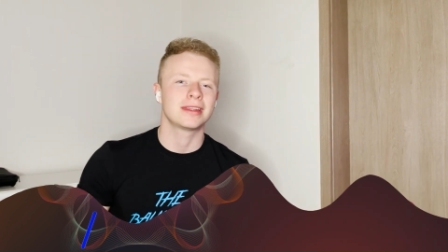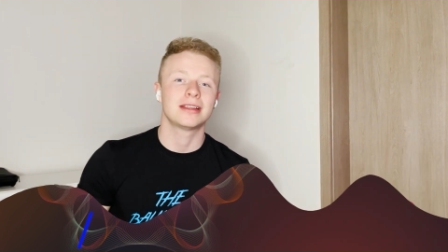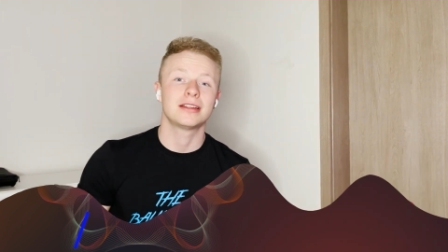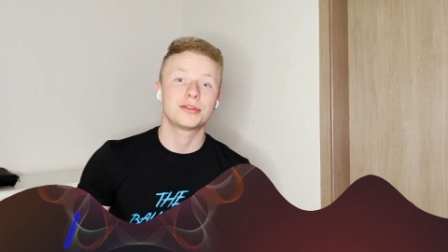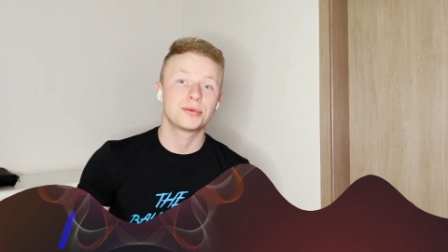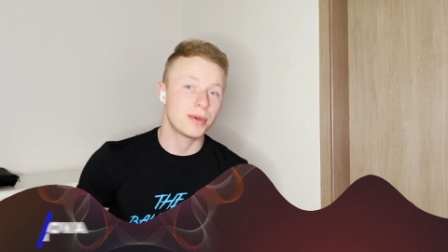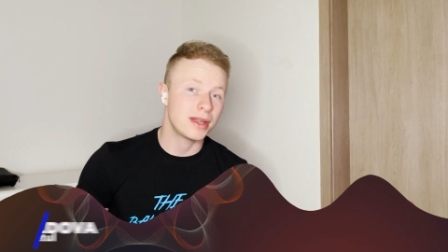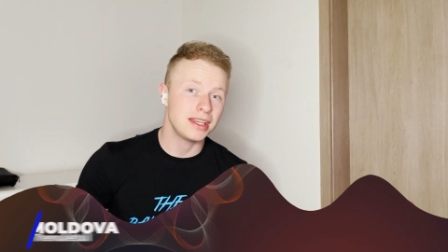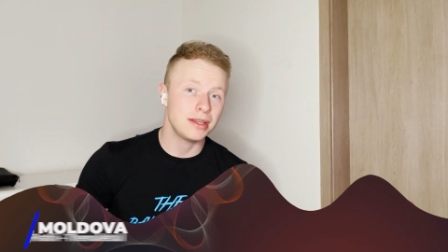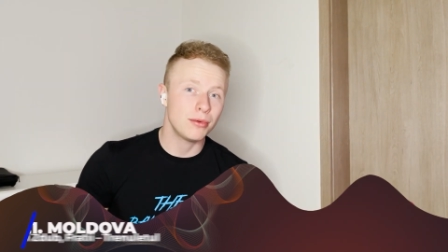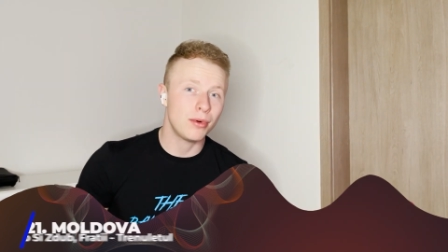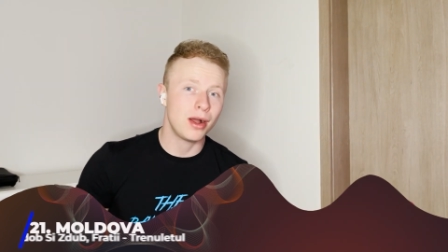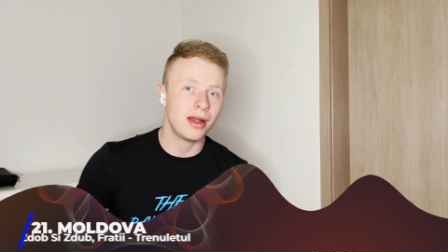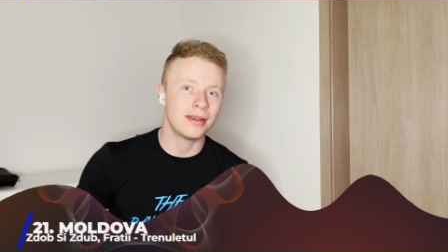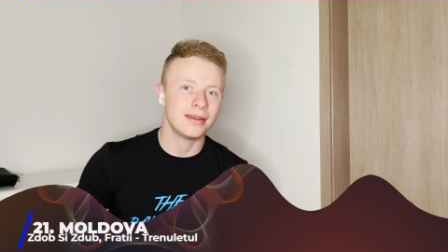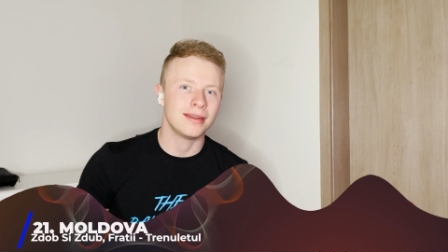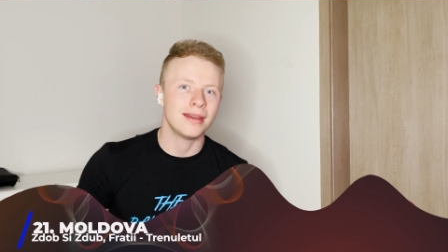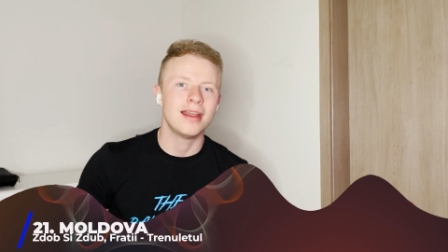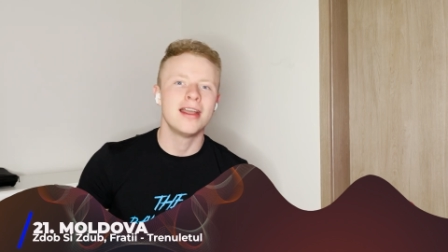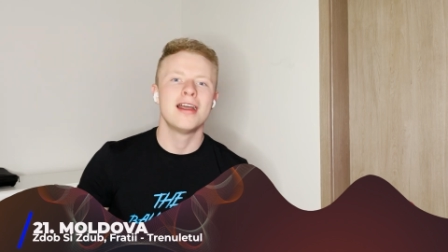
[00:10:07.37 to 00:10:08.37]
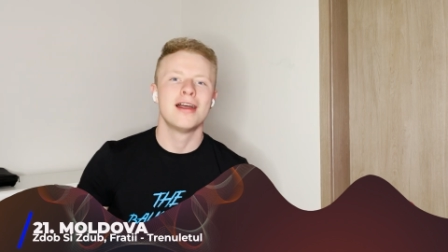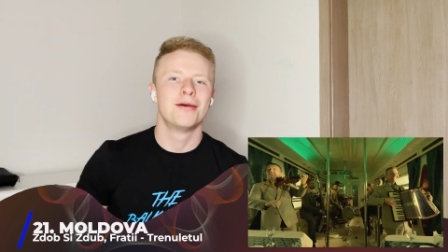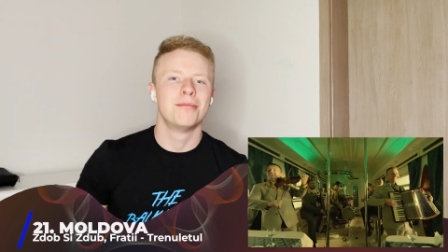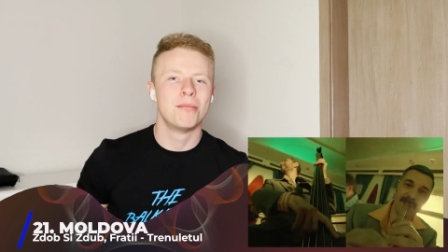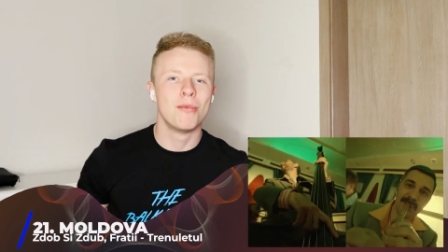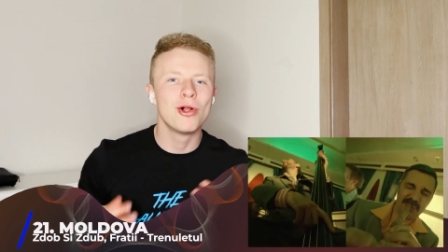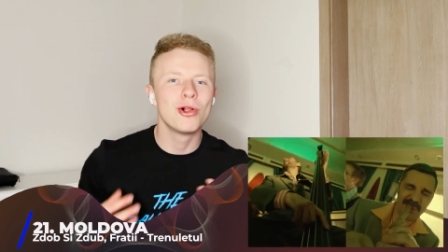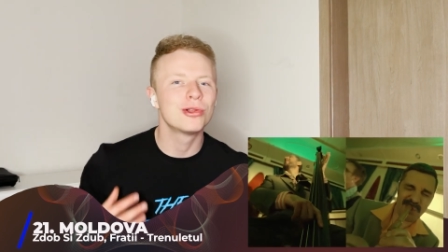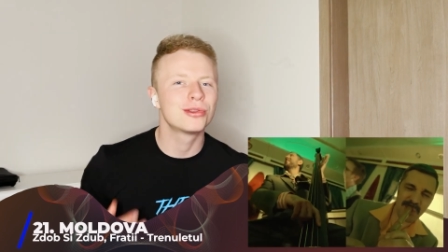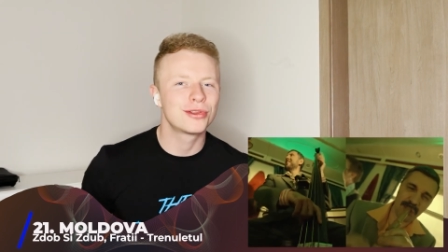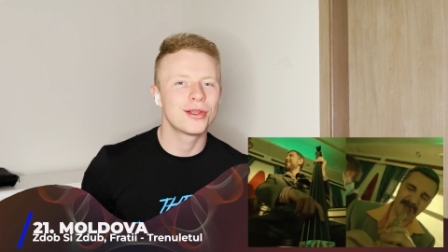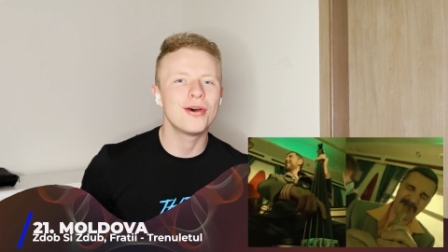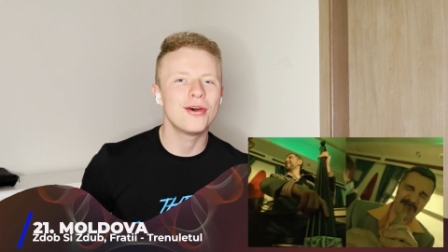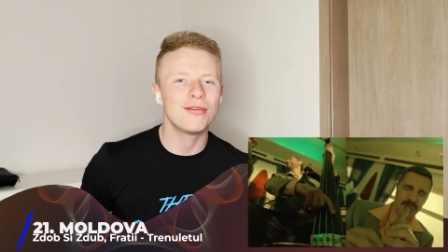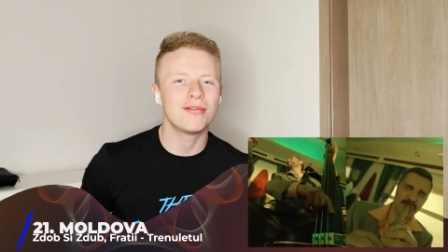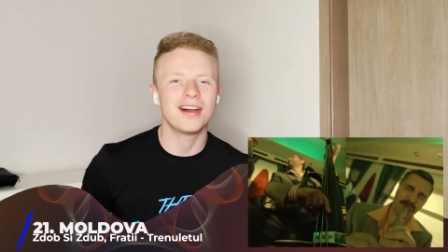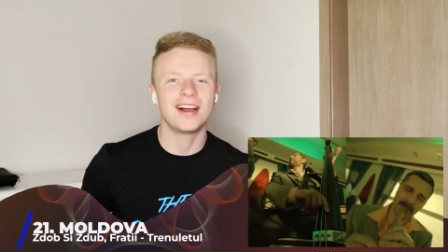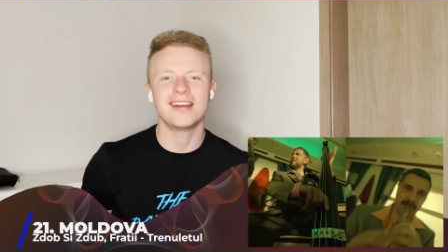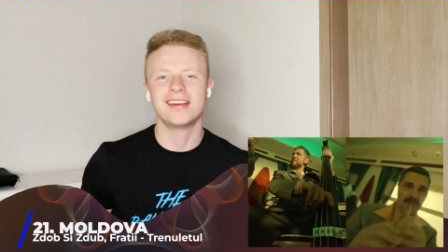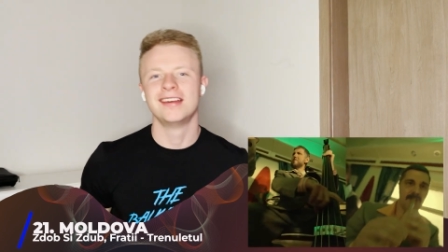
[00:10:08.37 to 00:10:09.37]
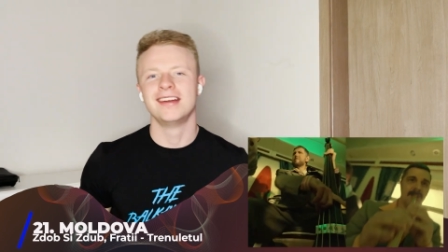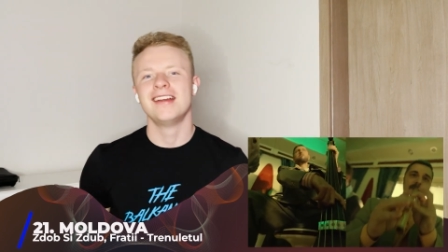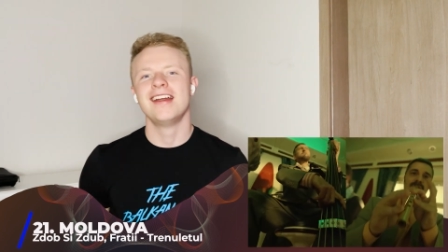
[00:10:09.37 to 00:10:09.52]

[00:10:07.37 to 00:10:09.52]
21, Moldova.